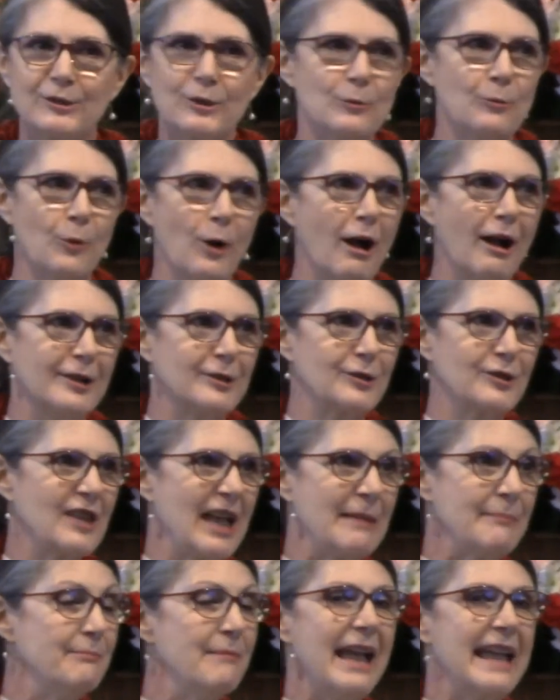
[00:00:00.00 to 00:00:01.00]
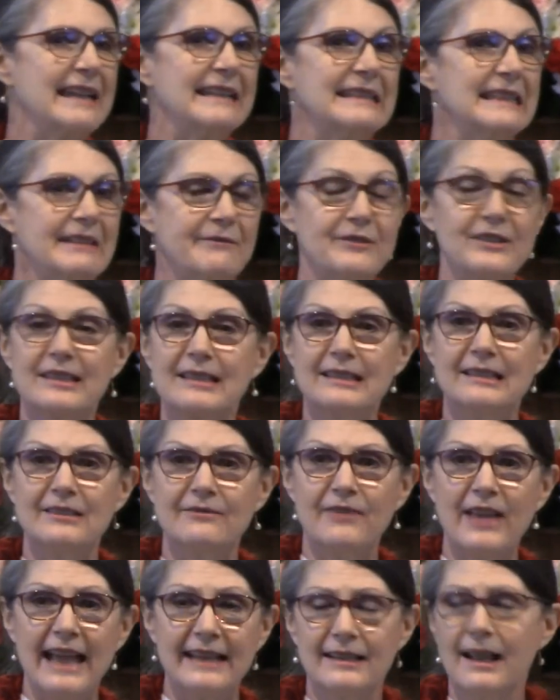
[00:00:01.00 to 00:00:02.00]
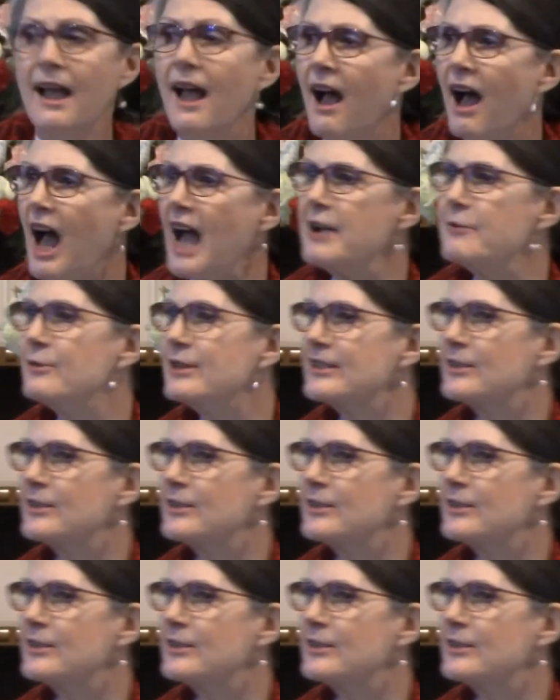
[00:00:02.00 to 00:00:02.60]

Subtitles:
to watch that magnificent event. I was